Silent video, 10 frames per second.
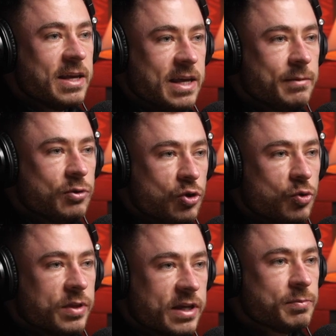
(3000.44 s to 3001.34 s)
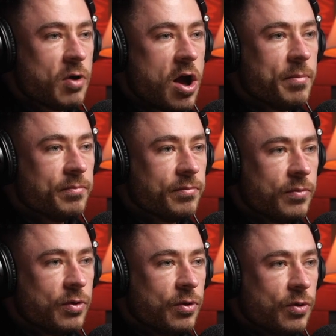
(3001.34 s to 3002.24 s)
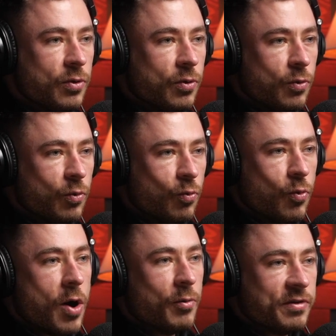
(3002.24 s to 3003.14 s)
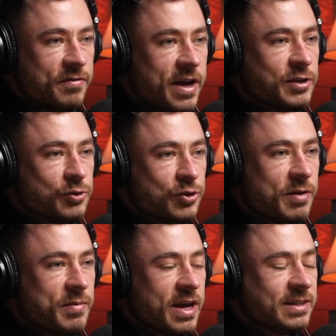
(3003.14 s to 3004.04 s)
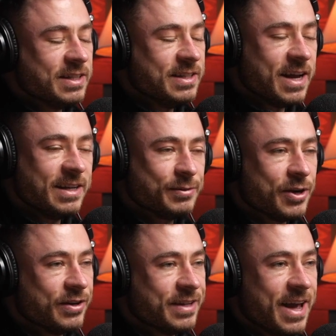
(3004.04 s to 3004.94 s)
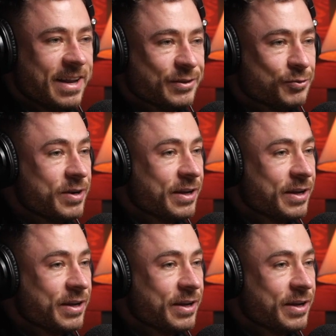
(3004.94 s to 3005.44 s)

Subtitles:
came to you with this problem, what advice would you give me? And see, 9 times out of 10, it's really,